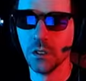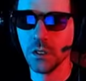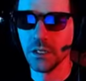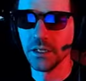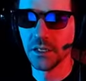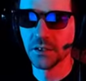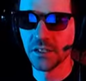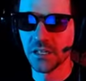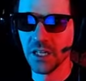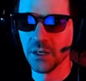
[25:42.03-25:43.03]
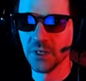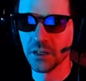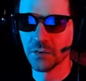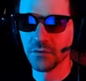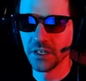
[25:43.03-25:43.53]
And now this time, like,
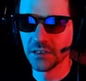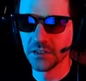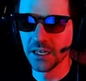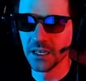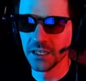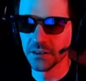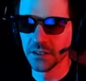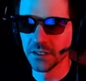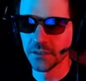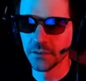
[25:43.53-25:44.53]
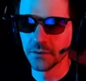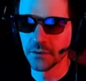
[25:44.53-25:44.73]
what if I hit this guy like this?